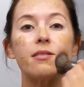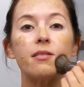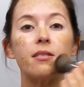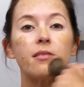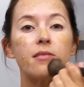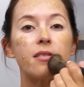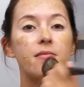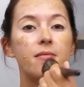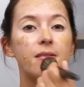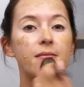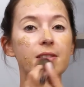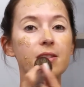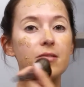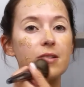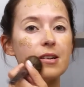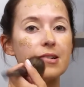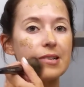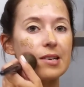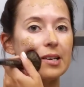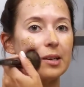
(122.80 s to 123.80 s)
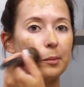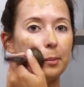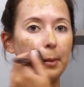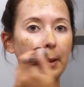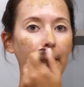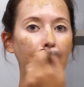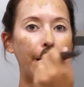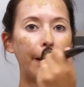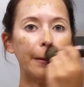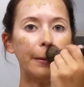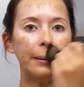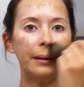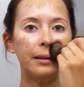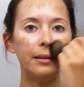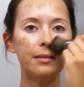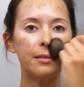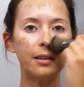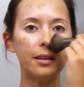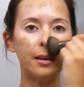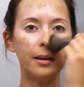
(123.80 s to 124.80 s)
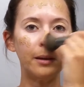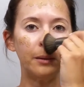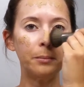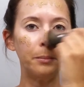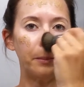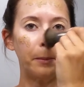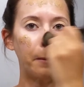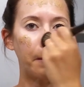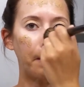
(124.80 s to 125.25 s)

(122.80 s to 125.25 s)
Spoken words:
So I'm just gonna start kind of patting this in